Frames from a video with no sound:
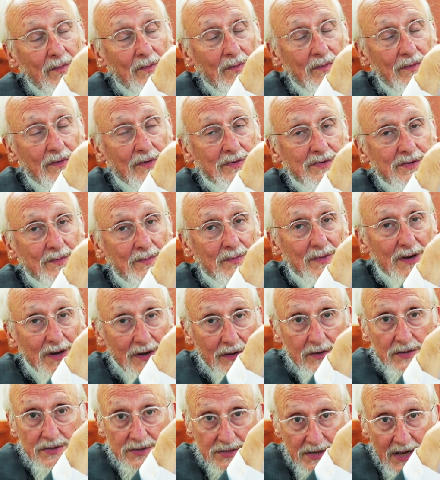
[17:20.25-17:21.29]
there's a
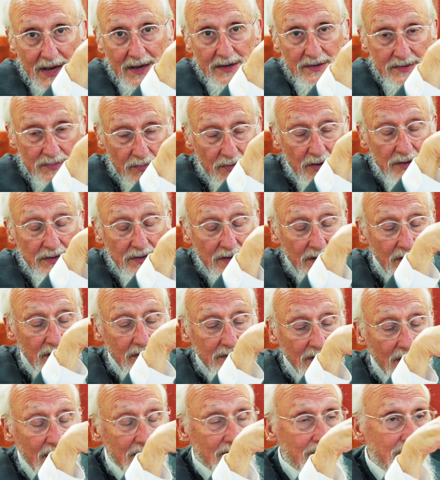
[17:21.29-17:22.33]
minute to say, it's written there at
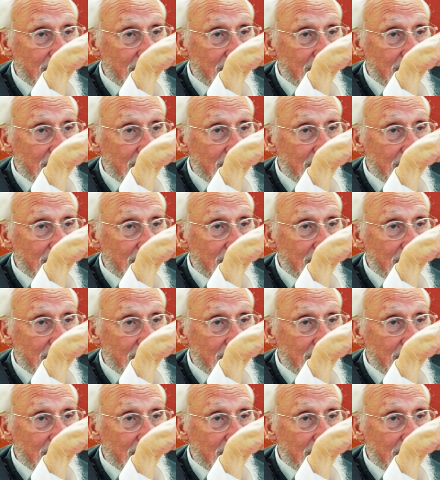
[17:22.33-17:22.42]
the end of